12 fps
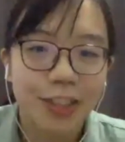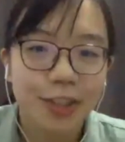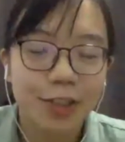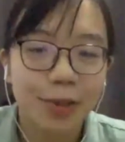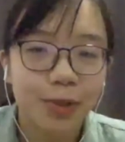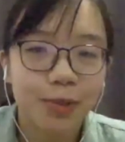
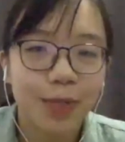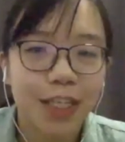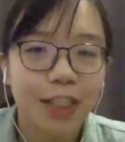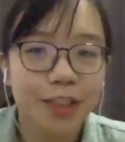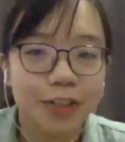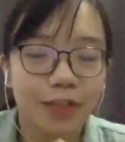So
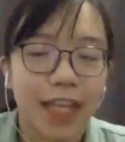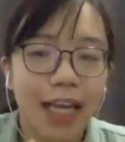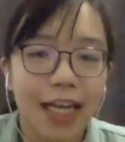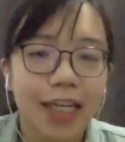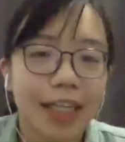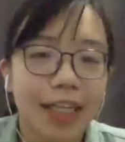because of that
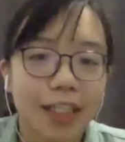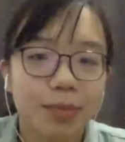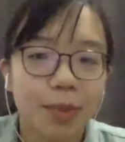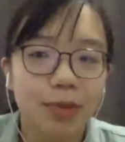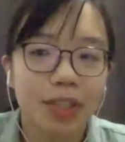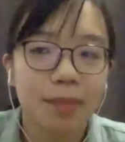higher
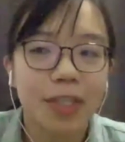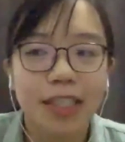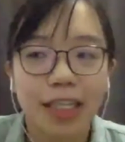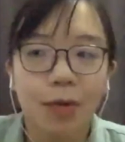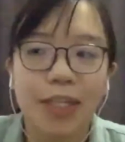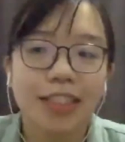exposure, I mean,
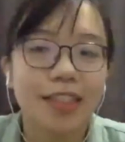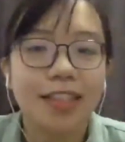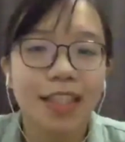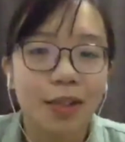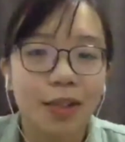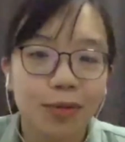the Westerns,
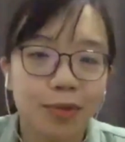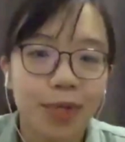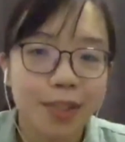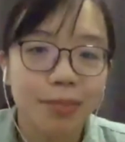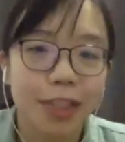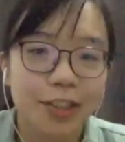they don't do
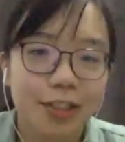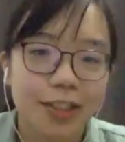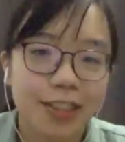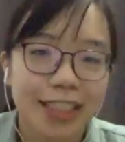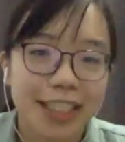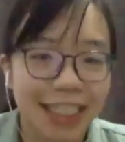as much
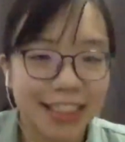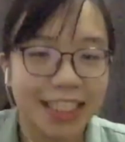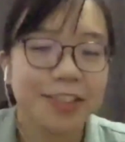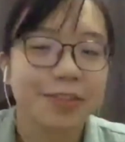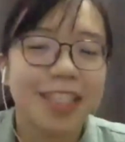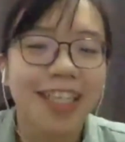as
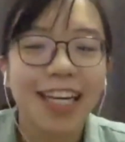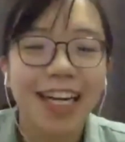us, right?